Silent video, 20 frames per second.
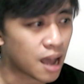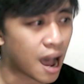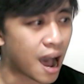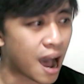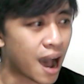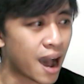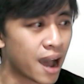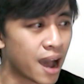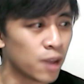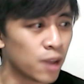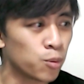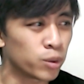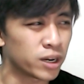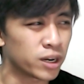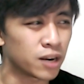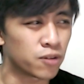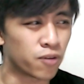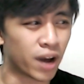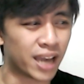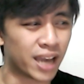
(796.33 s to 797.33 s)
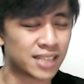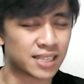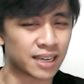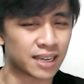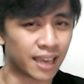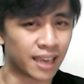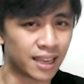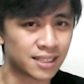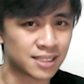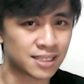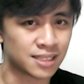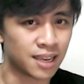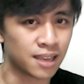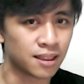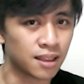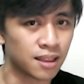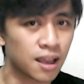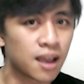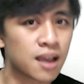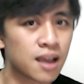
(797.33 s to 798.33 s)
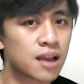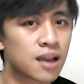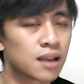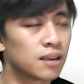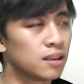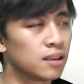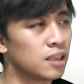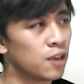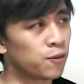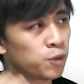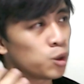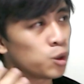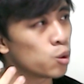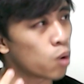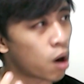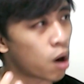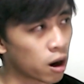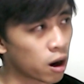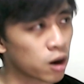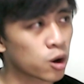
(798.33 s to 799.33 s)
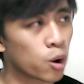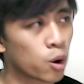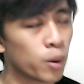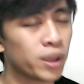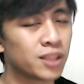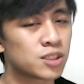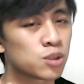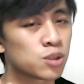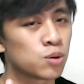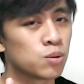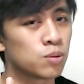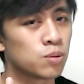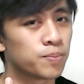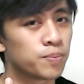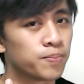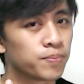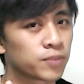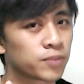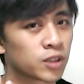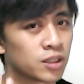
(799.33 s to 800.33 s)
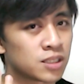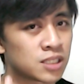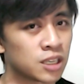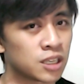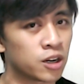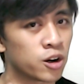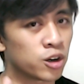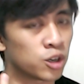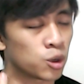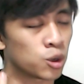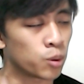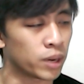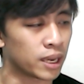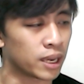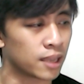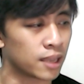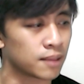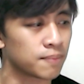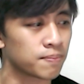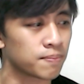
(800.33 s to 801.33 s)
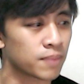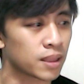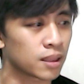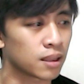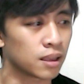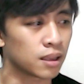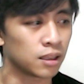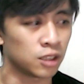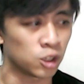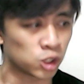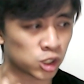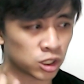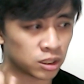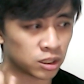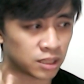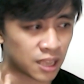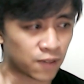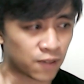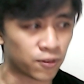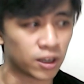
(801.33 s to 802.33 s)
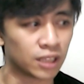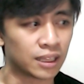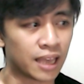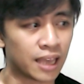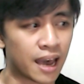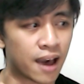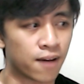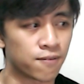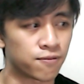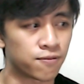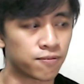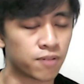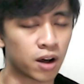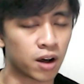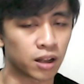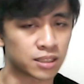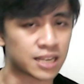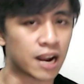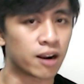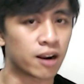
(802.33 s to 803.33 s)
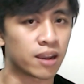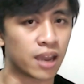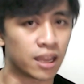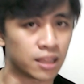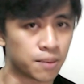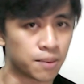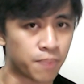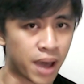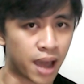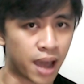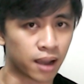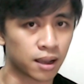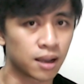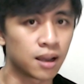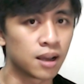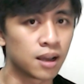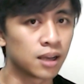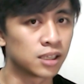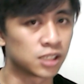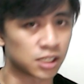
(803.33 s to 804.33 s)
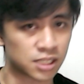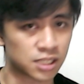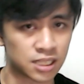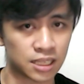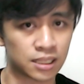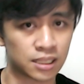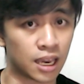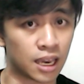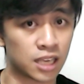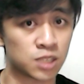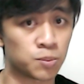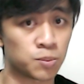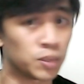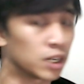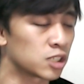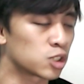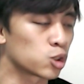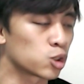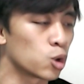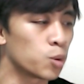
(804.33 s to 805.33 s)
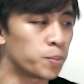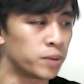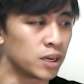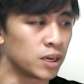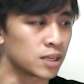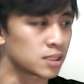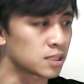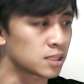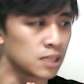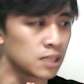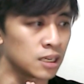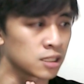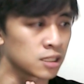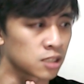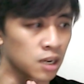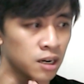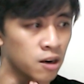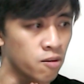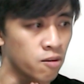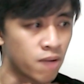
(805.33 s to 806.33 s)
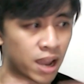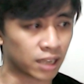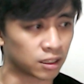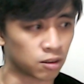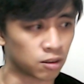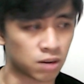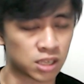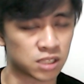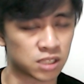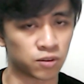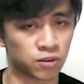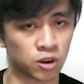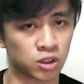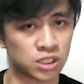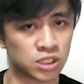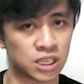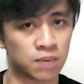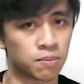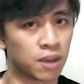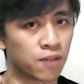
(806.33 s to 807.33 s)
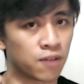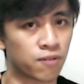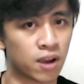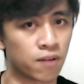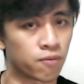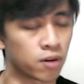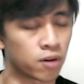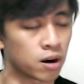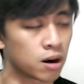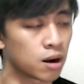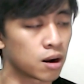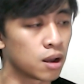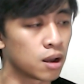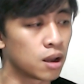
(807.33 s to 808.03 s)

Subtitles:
I would advise against it. If you are going to consider doing it, you should definitely have Altaria in the back, just in case, because Tropius is gonna wreck the rest of your team if ever,